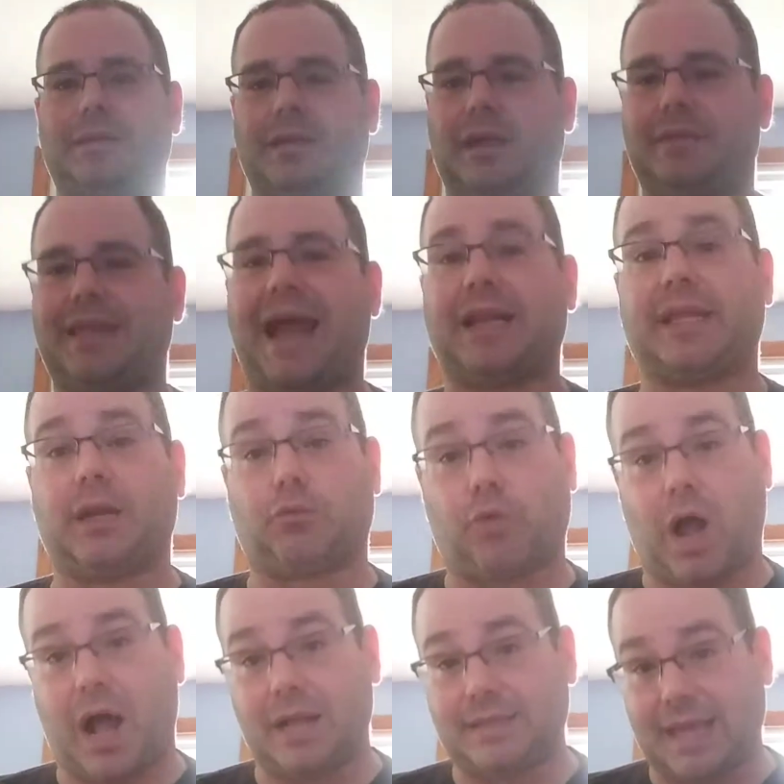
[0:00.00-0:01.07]
Natalie and
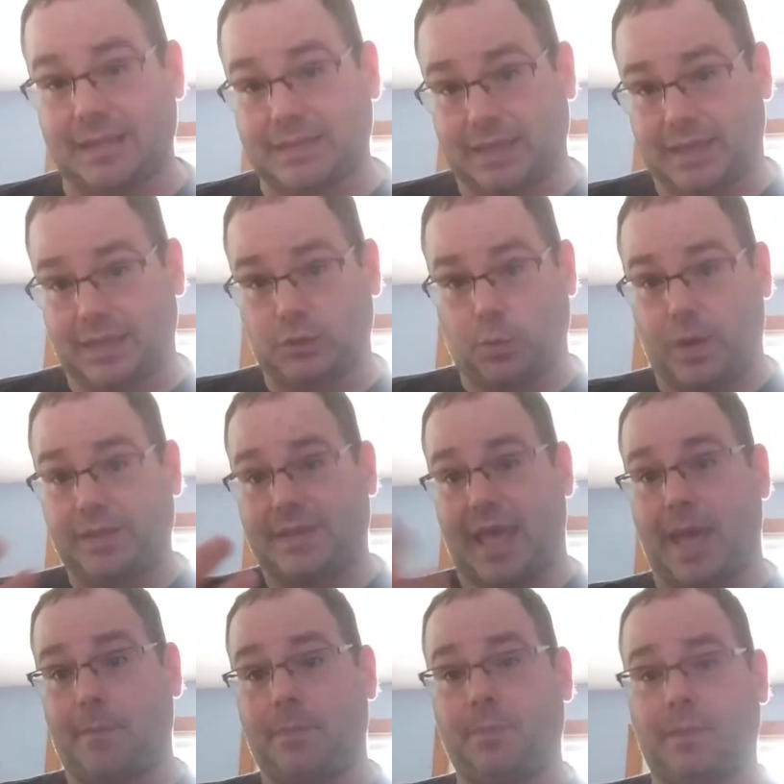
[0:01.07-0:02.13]
Rod take the kids with
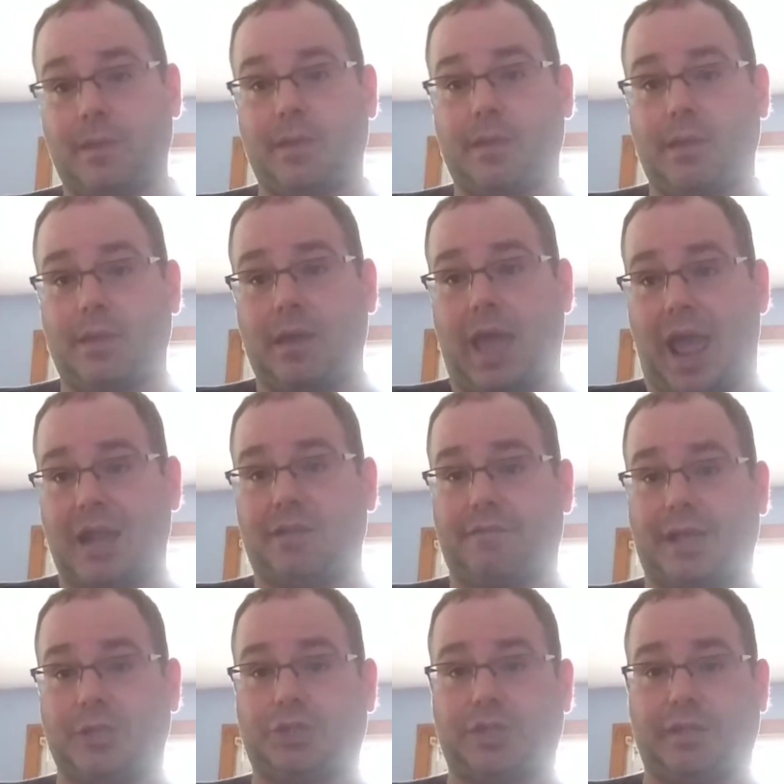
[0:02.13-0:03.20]
them and
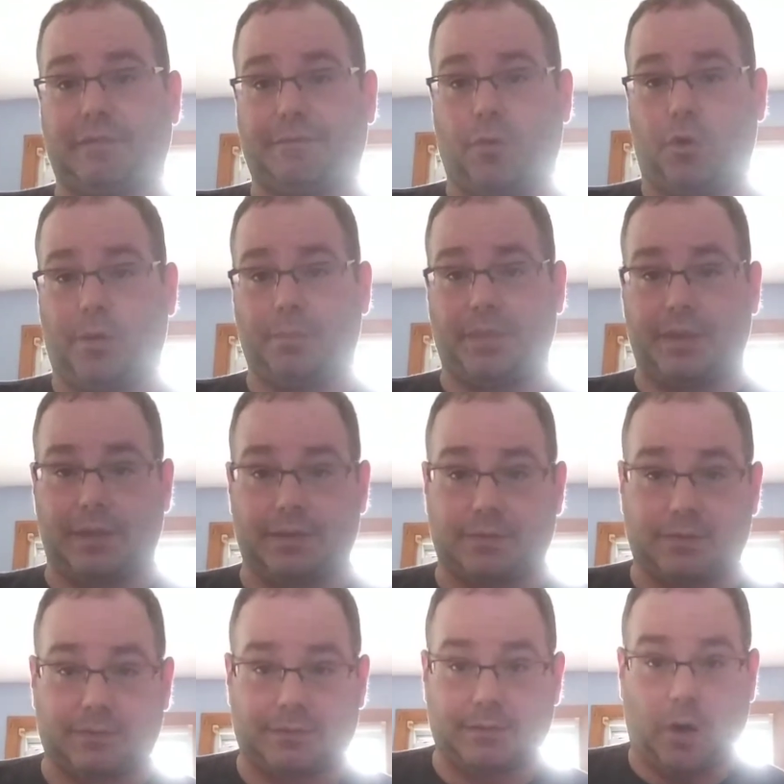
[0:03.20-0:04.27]
eventually form
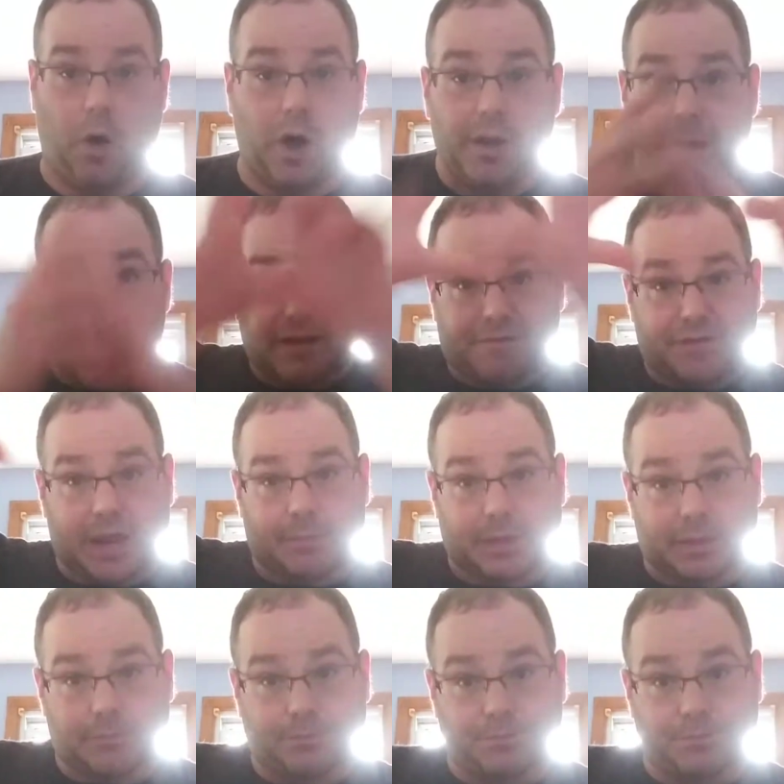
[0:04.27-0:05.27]
this automatic family